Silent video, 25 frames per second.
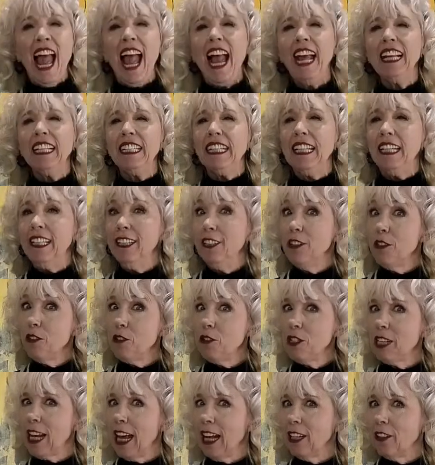And
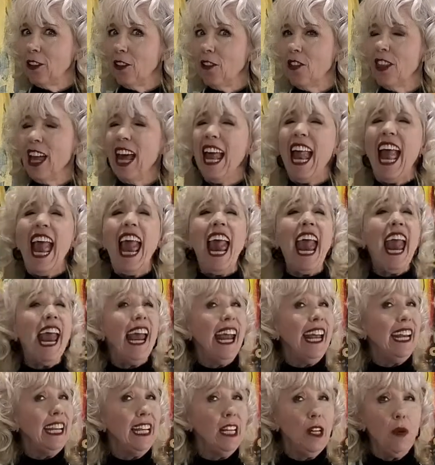he'll tell you that
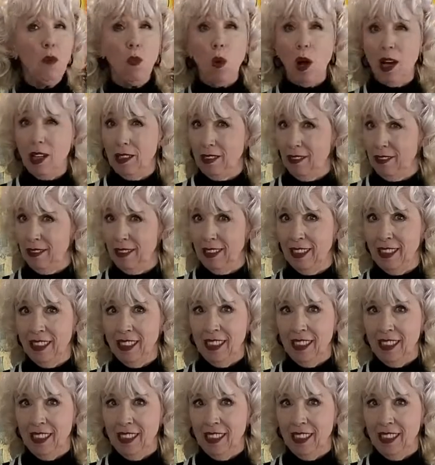anyone